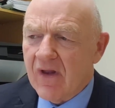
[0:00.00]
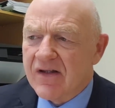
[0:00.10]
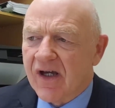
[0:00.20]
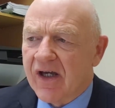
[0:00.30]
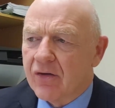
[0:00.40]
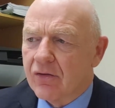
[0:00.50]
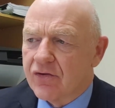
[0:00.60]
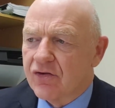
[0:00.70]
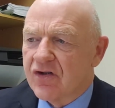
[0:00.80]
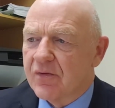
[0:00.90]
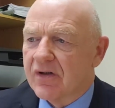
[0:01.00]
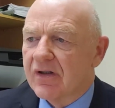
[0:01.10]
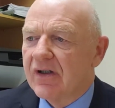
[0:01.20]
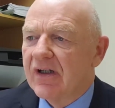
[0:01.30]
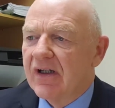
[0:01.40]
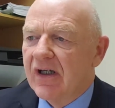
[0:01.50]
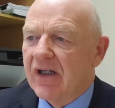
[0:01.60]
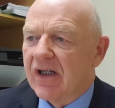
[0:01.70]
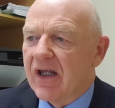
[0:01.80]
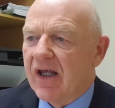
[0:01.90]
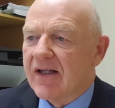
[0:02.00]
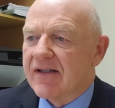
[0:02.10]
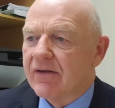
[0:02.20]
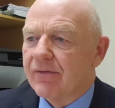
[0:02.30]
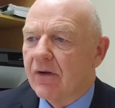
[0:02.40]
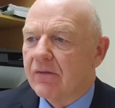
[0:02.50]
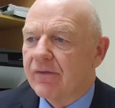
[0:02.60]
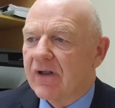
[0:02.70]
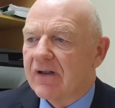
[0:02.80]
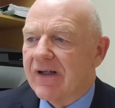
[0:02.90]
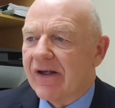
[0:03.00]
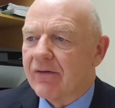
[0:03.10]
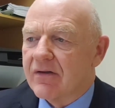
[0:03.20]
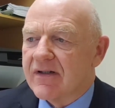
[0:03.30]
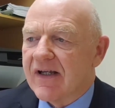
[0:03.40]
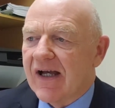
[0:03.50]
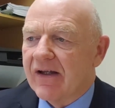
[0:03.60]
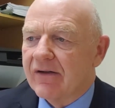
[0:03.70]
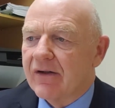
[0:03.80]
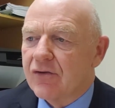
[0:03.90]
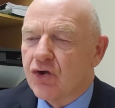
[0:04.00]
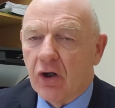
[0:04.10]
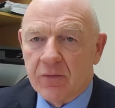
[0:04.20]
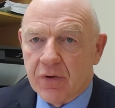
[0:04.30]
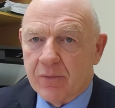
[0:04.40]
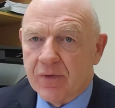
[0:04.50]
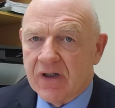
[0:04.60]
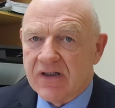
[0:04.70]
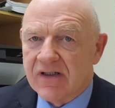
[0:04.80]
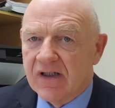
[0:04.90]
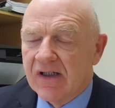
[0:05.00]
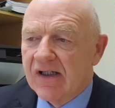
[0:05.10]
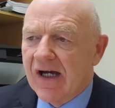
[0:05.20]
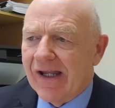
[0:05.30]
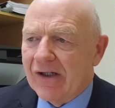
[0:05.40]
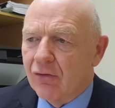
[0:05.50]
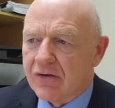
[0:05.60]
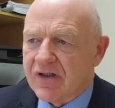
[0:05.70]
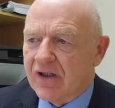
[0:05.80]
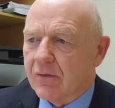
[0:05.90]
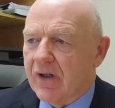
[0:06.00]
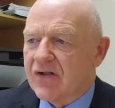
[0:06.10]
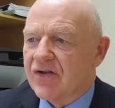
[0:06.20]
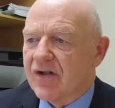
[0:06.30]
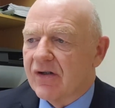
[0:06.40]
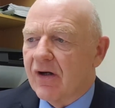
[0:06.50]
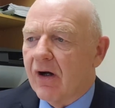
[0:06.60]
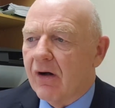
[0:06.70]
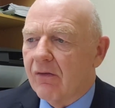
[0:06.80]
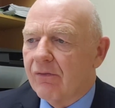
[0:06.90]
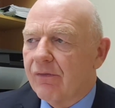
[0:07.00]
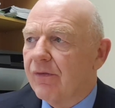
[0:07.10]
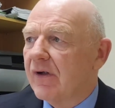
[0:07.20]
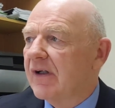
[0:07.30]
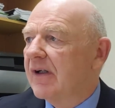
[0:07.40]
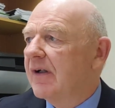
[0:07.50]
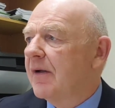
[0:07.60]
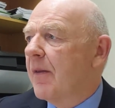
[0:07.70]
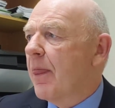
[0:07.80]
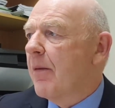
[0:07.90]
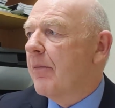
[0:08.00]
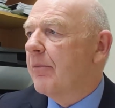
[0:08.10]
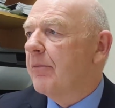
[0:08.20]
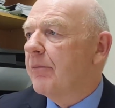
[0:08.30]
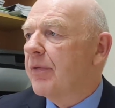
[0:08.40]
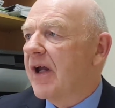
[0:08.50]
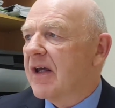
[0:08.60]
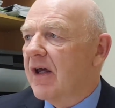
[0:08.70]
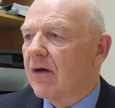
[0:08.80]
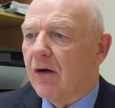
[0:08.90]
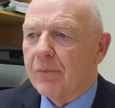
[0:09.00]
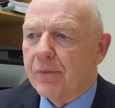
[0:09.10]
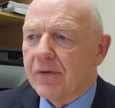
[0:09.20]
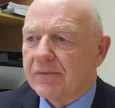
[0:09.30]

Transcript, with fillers: It's a High Court judgment in a case involving debtors and joint properties, and it looks at the question of breaking up